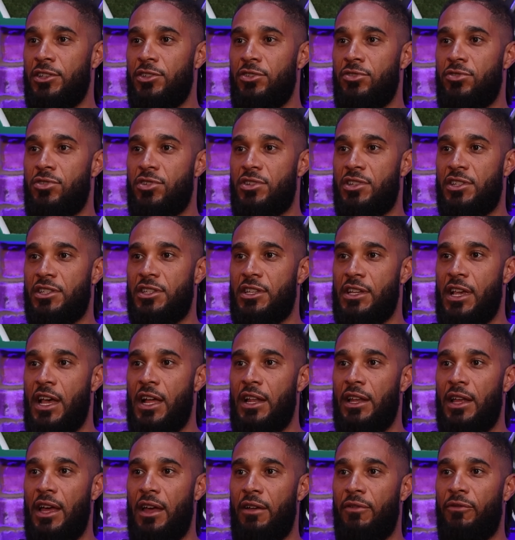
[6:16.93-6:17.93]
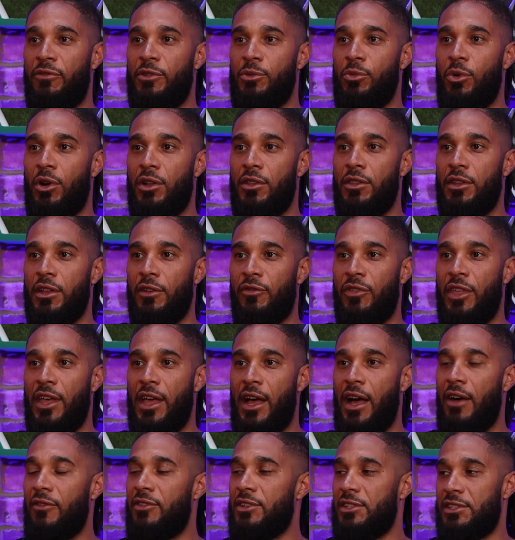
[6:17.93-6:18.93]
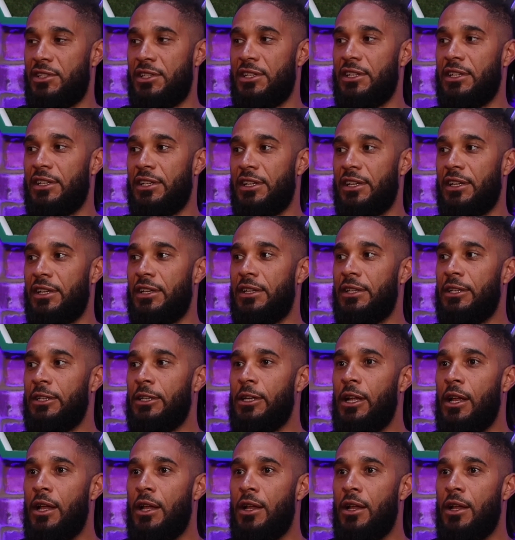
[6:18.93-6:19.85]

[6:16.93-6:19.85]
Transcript: can you just tell everyone if they haven't seen it